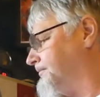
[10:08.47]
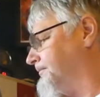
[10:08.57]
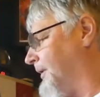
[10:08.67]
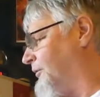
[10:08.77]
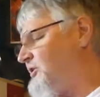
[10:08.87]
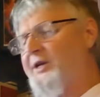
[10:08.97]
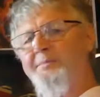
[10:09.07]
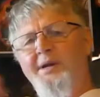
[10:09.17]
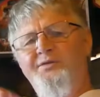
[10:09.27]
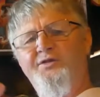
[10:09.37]
got
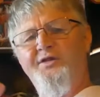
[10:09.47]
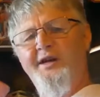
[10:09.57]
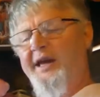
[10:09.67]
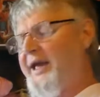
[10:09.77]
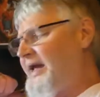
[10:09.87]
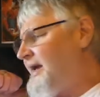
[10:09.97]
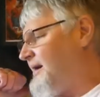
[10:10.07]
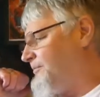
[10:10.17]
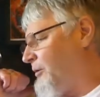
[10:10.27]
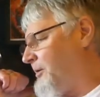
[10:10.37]
some left in the keg,
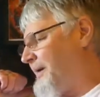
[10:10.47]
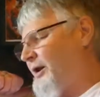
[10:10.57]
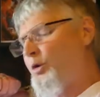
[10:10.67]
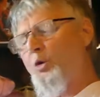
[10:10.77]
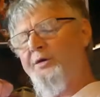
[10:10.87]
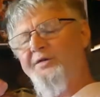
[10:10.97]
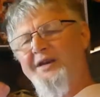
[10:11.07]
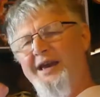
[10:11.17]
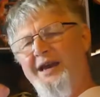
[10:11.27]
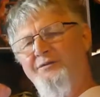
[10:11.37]
probably about a quarter of the
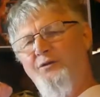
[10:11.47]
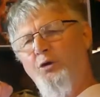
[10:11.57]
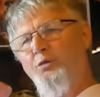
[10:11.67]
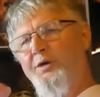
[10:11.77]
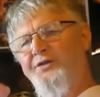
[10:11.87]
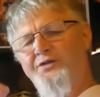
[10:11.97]
keg full with